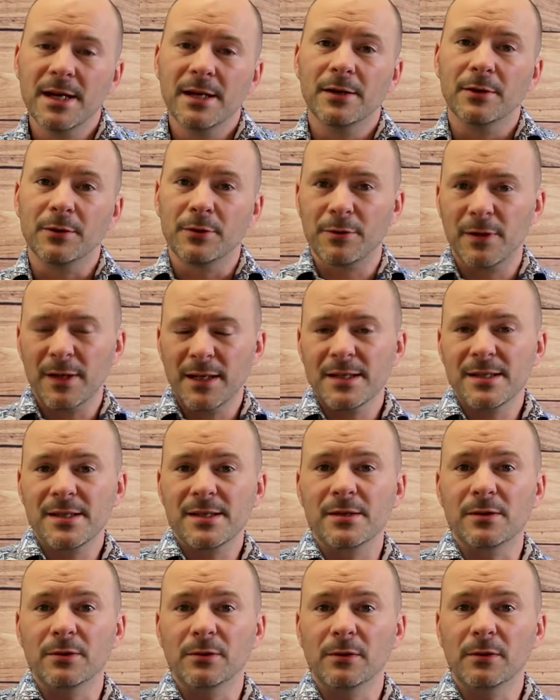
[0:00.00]
Your credit
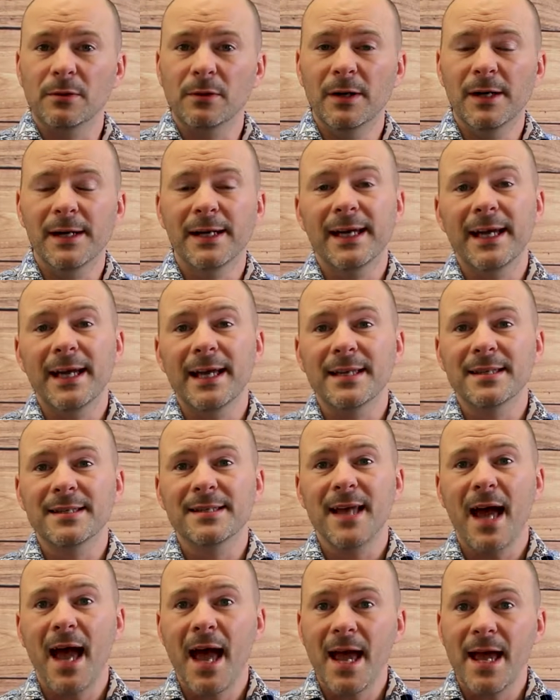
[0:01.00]
score
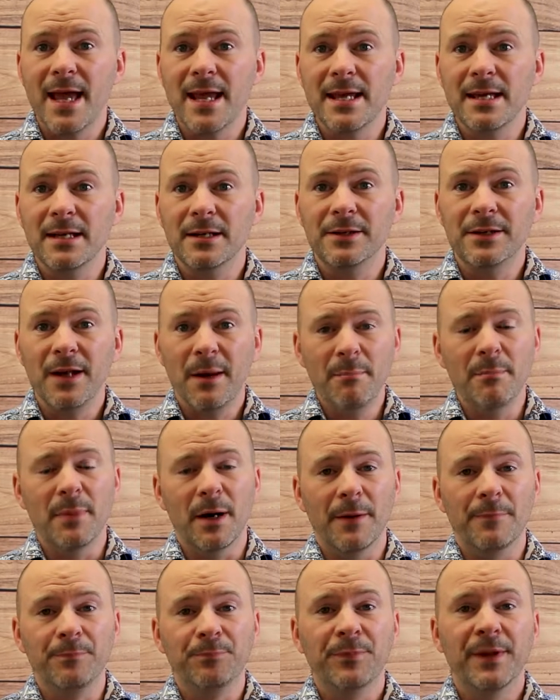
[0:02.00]
is a
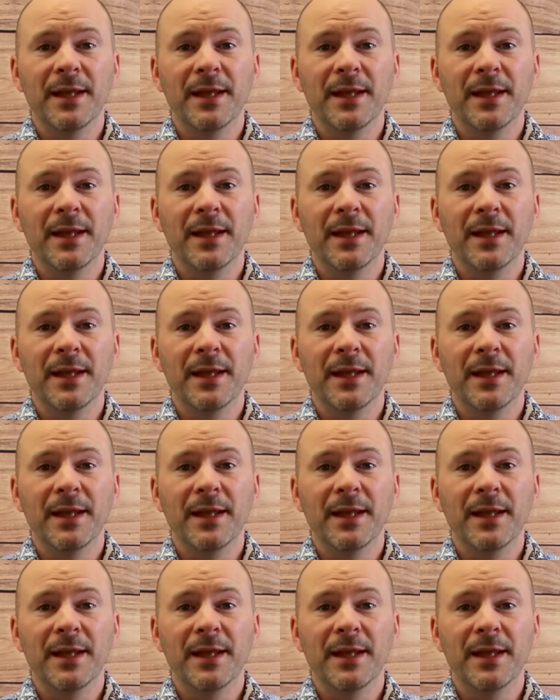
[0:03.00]
number.